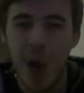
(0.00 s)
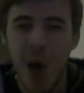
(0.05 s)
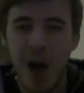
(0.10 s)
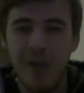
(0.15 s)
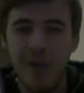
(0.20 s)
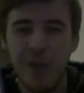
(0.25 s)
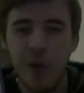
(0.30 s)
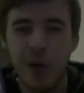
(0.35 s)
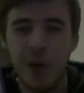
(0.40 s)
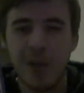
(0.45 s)

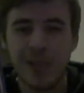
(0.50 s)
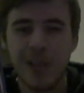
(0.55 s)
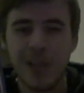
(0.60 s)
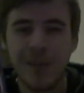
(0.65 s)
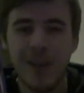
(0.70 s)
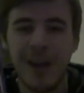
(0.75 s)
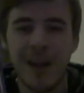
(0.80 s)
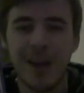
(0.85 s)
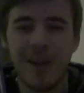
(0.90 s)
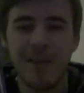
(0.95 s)
I thought it's
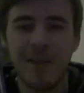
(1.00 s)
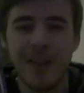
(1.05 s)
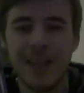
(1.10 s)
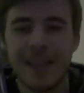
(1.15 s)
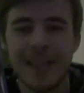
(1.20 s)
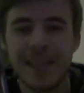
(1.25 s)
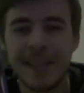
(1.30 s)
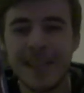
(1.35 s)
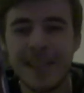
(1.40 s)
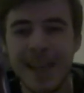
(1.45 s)
gonna be like a
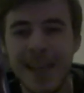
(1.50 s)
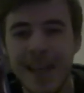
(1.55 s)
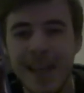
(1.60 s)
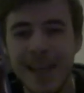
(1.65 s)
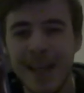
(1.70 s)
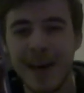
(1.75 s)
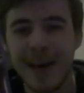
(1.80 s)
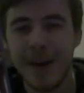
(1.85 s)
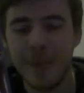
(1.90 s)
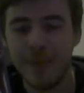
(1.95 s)
really
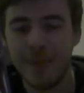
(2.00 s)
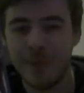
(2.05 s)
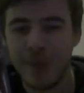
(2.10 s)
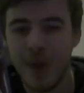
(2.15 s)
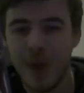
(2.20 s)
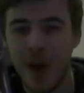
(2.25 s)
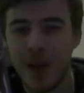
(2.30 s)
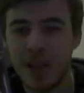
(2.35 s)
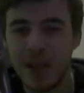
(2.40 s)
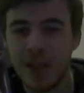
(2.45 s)
silly
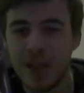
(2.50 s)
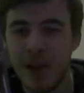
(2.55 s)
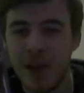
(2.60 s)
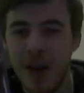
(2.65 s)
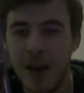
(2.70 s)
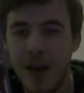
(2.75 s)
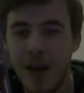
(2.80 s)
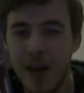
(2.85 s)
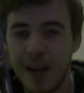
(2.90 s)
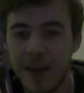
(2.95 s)
kind of
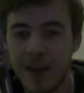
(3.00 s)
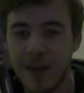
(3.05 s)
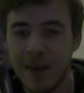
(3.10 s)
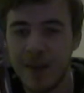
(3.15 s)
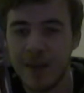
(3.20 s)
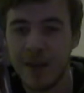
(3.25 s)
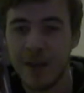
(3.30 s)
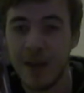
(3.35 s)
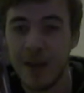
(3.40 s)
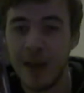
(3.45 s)
style,
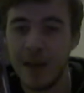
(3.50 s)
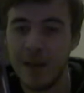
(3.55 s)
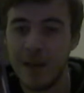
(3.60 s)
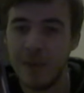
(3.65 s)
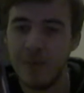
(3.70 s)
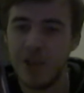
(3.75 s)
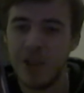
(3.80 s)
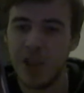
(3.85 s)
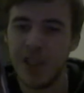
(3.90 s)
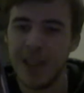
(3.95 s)
like
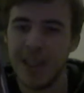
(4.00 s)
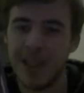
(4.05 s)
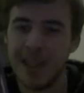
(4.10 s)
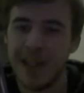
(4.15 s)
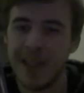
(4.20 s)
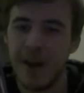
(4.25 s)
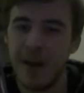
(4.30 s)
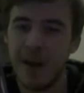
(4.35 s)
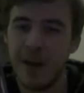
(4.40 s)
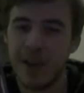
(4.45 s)
Machine
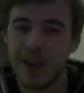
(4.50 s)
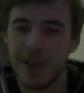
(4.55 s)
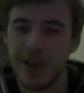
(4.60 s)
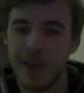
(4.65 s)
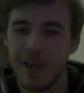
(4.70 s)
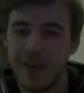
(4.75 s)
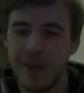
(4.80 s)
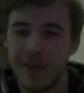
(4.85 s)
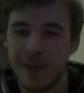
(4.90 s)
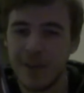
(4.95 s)
Girl, those
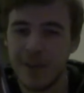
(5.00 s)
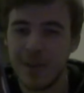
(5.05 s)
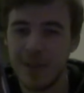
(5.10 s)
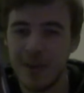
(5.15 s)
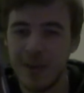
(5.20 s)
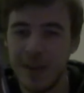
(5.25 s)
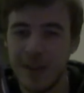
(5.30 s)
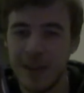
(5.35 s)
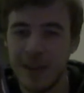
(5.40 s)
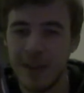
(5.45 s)
kind of films.
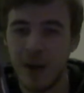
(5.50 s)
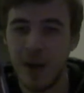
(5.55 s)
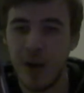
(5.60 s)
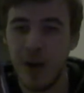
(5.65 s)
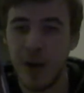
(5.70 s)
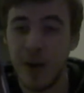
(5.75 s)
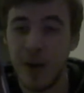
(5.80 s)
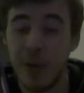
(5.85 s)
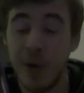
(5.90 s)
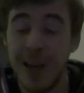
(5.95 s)
Like, it's,
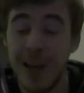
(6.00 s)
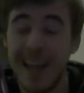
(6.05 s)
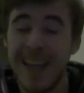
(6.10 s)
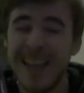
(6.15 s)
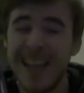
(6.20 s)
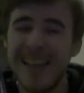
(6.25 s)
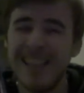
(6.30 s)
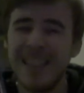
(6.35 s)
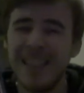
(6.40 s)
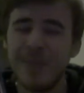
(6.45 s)
well, it
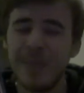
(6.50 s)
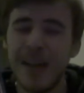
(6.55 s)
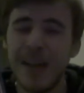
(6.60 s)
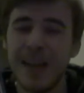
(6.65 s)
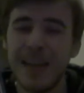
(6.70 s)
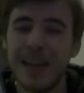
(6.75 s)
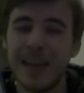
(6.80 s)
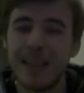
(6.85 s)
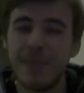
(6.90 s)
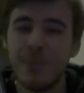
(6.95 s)
is,
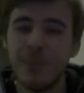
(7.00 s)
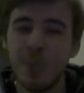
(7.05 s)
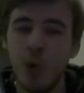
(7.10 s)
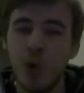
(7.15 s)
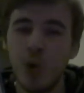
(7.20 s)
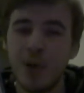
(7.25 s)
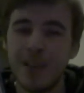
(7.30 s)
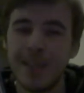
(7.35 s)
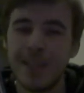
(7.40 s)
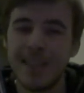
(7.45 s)
but it's
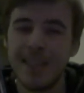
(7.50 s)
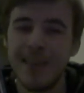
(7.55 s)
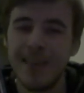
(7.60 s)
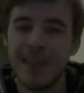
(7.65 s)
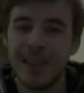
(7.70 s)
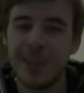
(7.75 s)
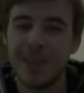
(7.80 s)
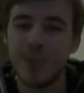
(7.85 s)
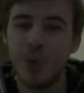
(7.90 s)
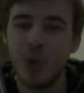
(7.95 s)
more
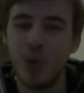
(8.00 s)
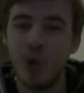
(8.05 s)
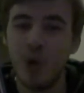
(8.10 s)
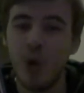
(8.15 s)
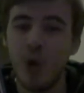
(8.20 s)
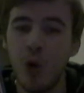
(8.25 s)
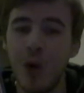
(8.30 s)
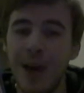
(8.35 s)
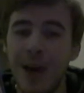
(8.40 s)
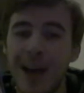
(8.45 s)
serious,
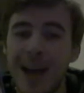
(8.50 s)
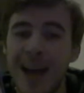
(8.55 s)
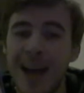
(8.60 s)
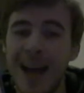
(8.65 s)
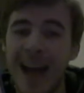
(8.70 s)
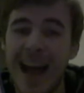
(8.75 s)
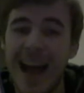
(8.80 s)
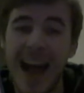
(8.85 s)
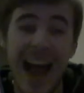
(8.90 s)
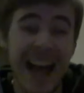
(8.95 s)
more
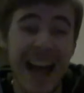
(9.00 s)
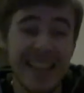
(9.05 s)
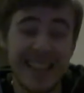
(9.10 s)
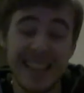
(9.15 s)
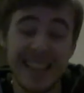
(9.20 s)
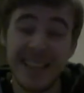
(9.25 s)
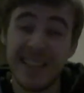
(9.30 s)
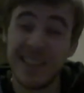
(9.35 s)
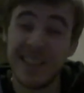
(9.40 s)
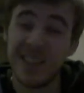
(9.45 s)

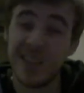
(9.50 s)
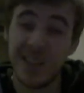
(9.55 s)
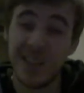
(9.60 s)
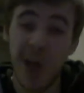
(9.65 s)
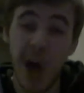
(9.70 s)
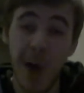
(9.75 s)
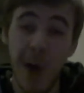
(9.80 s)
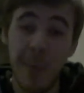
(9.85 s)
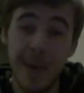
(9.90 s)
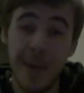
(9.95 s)
actually
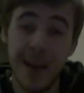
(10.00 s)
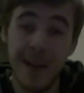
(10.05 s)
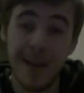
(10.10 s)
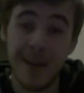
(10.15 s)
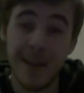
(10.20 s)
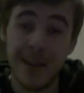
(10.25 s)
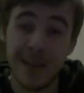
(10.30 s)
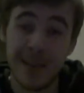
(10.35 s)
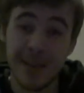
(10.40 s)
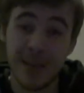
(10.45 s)

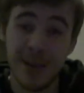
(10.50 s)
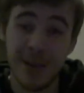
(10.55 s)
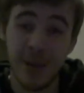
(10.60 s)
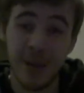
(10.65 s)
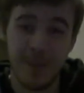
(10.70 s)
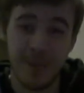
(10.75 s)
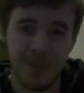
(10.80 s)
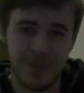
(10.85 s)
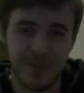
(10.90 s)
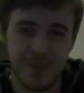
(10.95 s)
disturbing. And it's
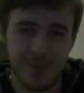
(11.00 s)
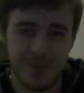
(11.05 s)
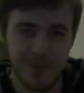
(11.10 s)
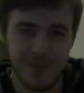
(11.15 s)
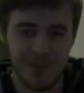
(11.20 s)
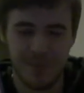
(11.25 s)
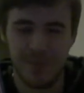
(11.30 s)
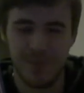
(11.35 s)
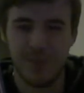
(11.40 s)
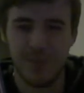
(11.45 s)
got,
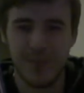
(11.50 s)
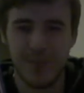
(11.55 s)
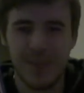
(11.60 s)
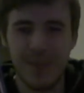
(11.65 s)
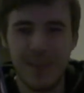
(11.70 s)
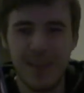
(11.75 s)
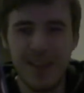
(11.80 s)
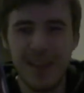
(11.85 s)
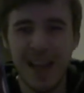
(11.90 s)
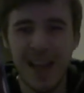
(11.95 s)

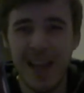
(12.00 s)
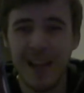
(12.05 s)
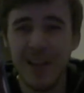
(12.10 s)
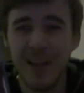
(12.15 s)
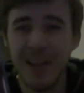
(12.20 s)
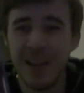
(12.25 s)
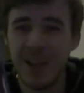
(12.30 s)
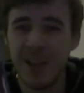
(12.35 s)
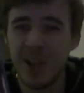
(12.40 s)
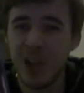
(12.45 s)
and
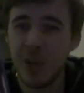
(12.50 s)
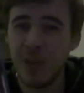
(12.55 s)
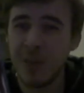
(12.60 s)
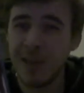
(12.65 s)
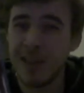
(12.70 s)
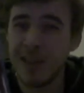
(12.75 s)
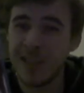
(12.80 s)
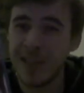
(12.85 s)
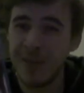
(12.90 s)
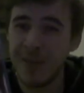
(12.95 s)
like the
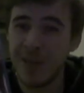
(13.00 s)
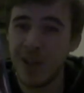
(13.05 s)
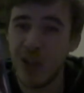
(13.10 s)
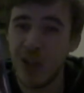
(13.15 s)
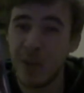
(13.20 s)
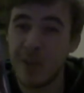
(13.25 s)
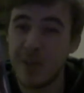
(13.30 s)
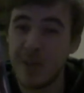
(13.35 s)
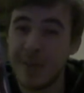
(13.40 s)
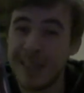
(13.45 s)
humor, some of the
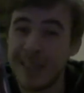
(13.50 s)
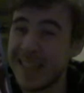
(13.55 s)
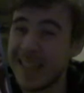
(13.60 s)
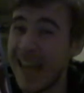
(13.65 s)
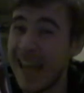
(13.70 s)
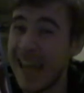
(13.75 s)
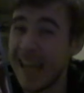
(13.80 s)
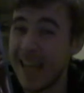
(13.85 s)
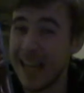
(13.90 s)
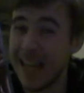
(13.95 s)
humor's
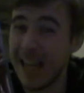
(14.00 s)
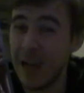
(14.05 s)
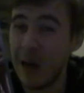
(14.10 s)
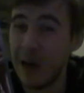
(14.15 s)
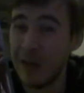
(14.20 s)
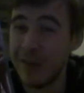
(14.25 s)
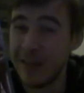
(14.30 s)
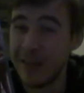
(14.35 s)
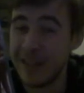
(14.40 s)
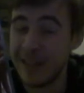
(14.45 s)
taken out
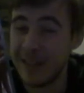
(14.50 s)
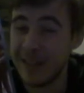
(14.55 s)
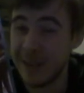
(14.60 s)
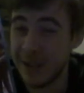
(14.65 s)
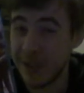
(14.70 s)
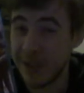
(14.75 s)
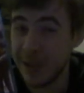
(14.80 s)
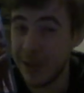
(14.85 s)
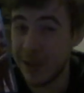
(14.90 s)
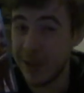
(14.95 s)
of it,
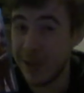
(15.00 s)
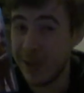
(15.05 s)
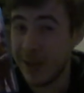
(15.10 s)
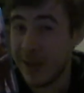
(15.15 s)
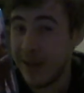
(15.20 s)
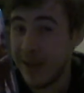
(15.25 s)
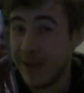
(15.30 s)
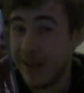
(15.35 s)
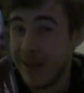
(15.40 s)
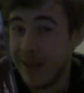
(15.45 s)
so
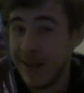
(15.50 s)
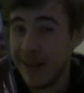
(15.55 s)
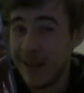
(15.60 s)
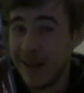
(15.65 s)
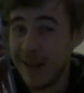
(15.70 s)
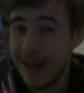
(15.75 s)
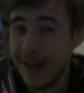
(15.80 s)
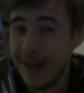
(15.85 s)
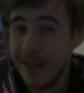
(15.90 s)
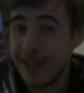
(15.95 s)

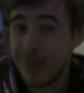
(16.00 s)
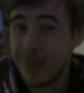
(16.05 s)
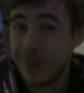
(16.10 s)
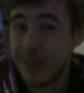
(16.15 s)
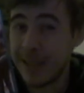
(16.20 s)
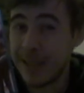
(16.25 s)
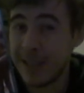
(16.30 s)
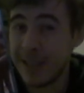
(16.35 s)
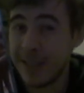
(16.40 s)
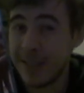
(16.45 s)
it is
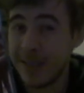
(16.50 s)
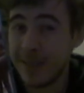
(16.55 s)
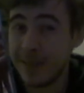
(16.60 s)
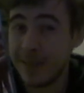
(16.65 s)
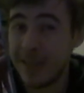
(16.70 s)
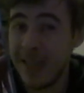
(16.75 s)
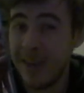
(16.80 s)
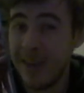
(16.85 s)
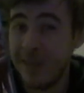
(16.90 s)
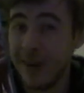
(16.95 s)
pretty serious.
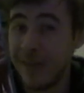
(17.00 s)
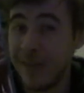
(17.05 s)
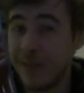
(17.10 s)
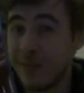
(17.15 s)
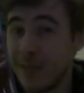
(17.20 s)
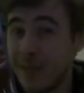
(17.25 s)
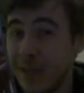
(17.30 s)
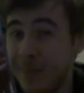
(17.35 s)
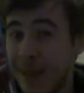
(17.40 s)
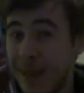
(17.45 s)
Definitely
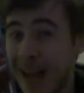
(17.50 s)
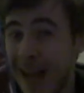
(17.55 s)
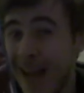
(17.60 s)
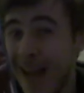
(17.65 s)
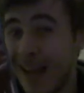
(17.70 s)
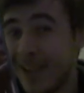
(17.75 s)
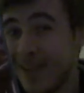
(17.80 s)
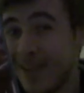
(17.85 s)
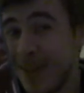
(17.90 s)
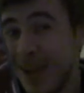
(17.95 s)
from
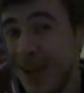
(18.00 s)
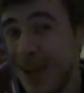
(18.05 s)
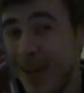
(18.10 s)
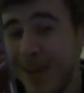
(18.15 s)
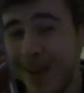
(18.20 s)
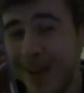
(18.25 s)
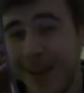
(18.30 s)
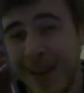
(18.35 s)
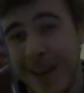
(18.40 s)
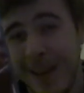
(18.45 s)
Japan, so
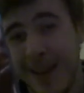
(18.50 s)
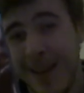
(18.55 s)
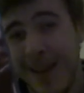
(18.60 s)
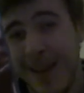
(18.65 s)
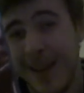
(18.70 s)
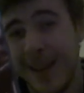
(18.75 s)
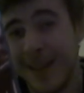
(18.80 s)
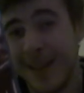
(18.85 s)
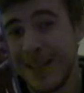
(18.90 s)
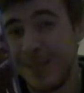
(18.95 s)

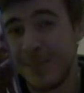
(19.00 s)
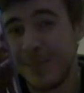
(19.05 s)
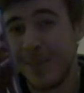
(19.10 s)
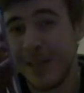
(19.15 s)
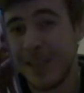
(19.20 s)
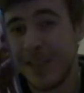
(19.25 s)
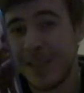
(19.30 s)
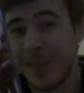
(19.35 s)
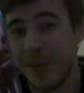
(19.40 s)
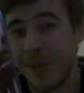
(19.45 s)
that is
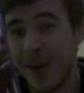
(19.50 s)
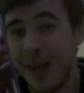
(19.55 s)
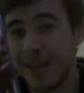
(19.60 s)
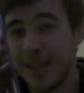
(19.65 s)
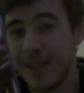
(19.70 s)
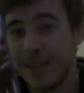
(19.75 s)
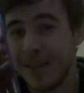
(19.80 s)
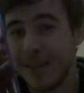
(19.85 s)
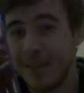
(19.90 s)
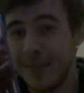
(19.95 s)
pretty
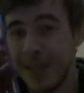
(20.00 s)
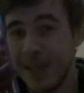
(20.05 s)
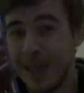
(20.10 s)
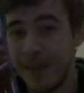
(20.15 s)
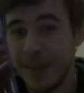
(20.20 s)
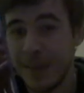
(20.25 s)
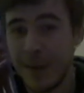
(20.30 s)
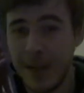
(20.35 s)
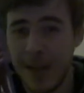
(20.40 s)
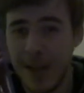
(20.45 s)
surprising to
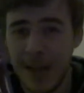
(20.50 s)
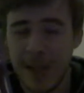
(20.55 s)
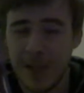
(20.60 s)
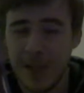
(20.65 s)
me, but.